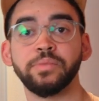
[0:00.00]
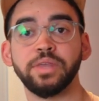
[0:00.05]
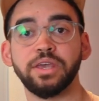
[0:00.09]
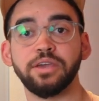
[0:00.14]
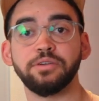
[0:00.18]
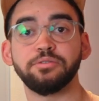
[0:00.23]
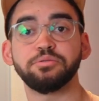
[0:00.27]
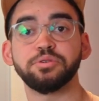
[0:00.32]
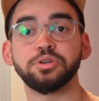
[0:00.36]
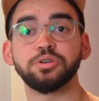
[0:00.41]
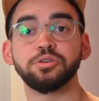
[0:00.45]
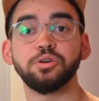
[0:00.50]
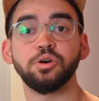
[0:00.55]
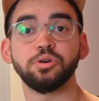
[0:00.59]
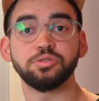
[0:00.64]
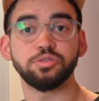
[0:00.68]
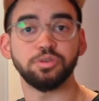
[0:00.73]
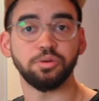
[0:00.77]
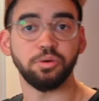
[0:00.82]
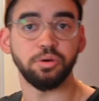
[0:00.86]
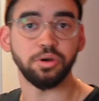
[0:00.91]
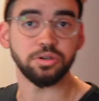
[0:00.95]
if we go
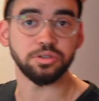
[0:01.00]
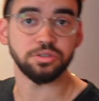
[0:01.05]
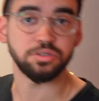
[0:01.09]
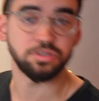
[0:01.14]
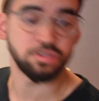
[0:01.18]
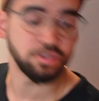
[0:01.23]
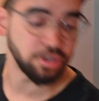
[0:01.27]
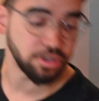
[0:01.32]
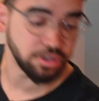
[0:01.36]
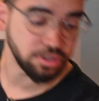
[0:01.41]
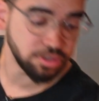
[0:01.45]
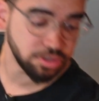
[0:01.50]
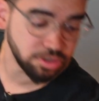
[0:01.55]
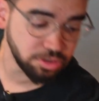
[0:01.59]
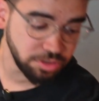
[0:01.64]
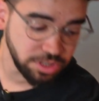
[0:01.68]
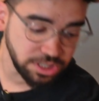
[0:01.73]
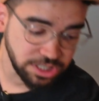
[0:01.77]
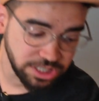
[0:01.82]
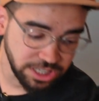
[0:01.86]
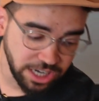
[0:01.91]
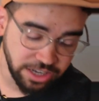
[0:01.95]
towards the
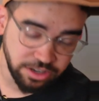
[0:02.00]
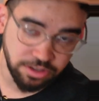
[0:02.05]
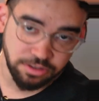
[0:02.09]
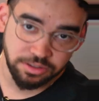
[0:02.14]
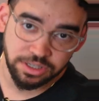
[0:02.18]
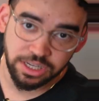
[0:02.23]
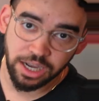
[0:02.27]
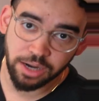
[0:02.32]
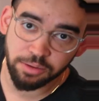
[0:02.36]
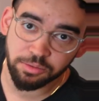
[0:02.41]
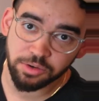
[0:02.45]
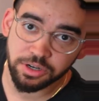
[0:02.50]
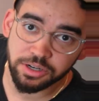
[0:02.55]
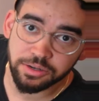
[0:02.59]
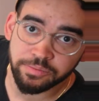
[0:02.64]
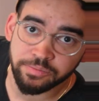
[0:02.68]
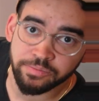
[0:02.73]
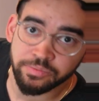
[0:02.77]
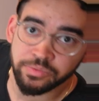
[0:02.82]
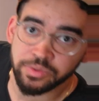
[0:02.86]
three-channel camera,